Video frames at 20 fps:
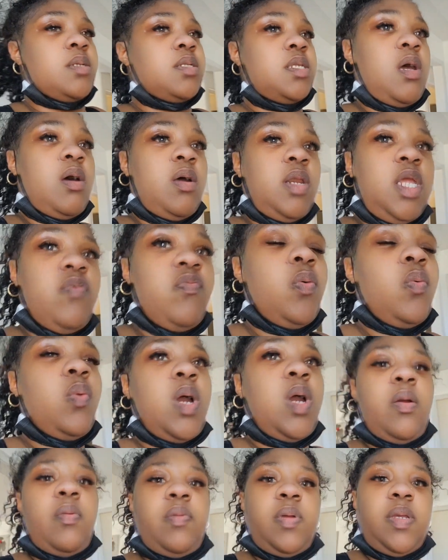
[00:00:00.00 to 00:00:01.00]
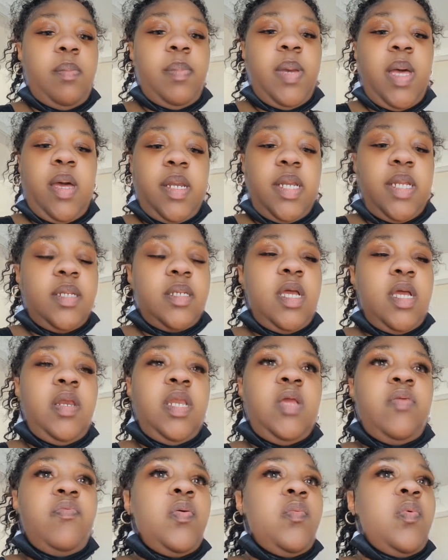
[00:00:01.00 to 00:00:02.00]
Don't even worry about it. Don't
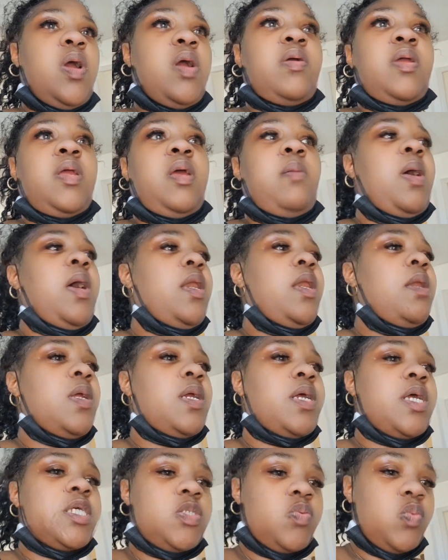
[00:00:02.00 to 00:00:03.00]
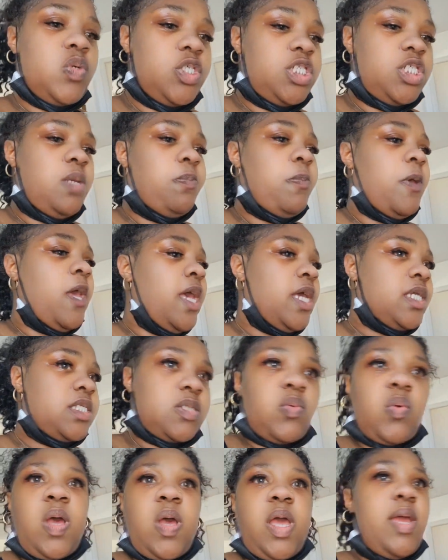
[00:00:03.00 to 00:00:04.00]
even worry about it, because when she passed
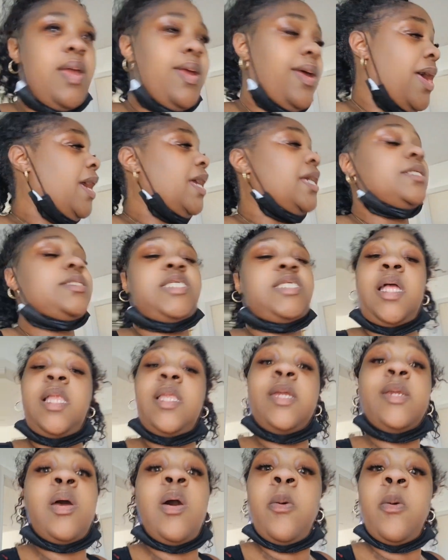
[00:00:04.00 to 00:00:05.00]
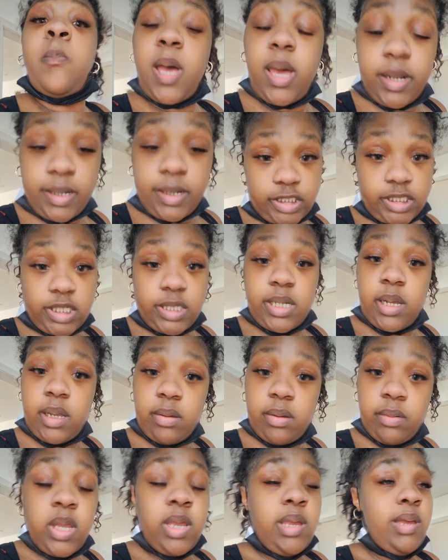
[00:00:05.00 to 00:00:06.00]
away, I ain't telling nobody she
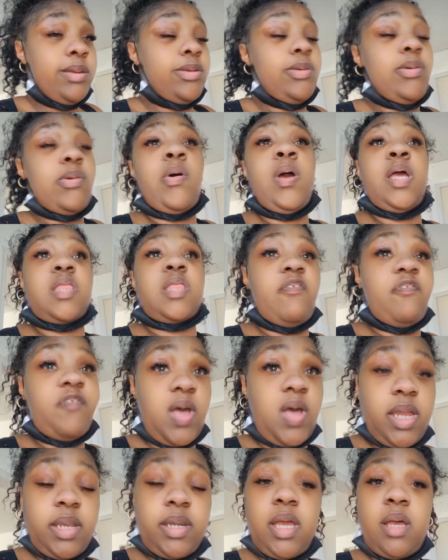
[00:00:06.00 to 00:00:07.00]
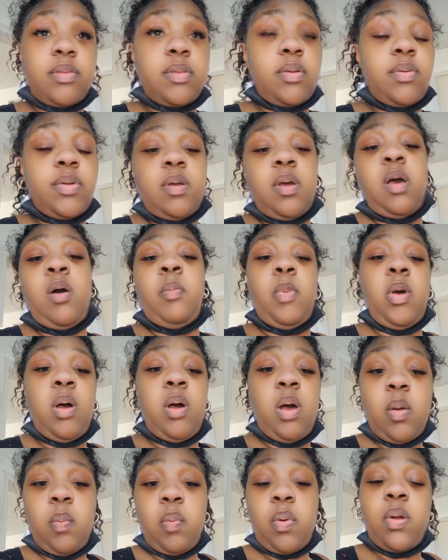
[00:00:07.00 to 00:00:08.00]
gone. You're going to have to find out through the
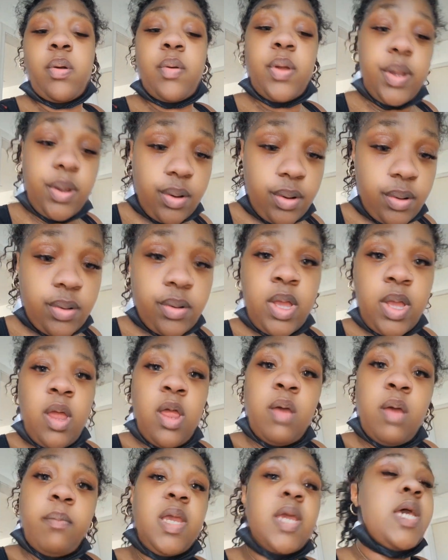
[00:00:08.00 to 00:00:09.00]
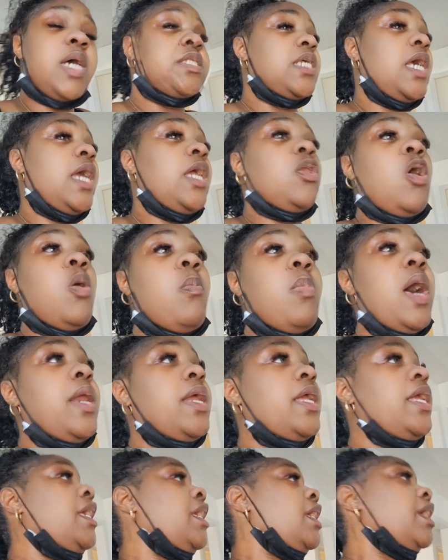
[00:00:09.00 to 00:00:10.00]
Omaha World Herald, because ain't
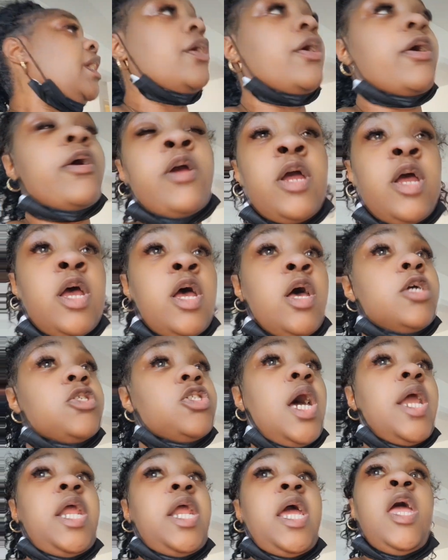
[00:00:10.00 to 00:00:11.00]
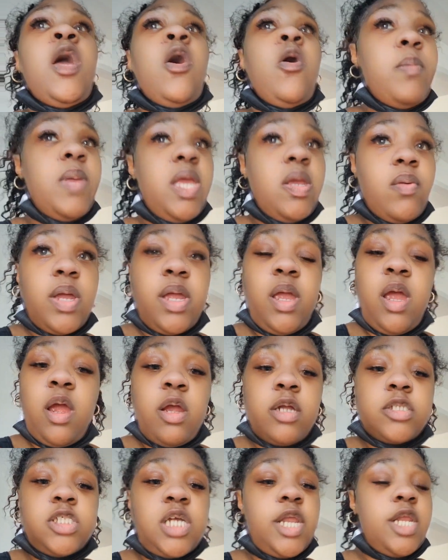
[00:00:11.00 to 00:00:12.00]
nobody here trying to help me with
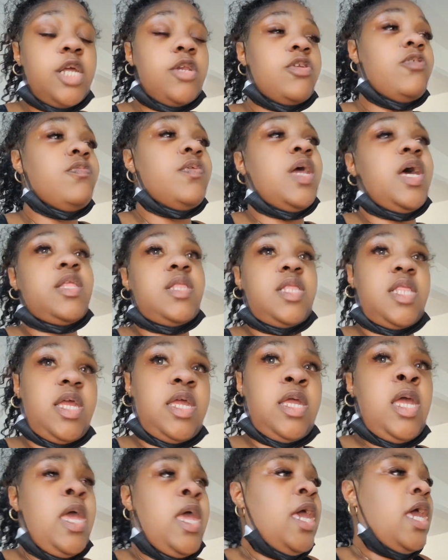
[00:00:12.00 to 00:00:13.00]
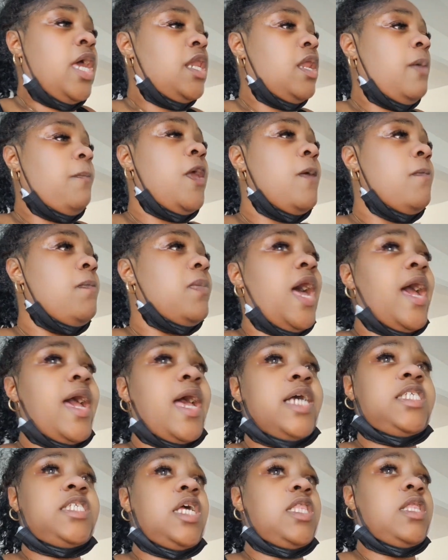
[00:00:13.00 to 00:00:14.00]
her, trying to do nothing. And the people, like
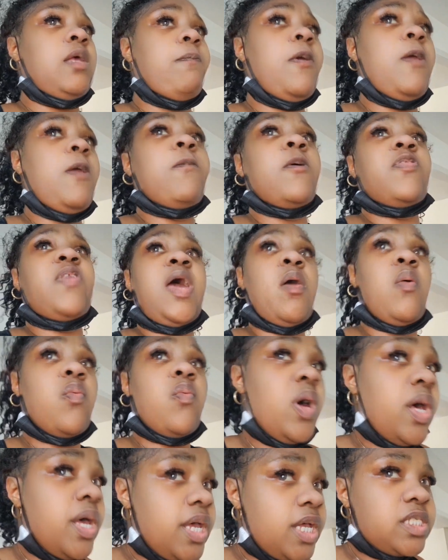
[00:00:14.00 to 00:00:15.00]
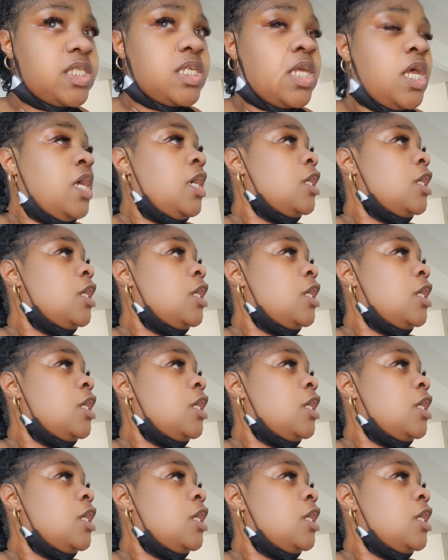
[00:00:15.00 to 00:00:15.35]
I said, the people that was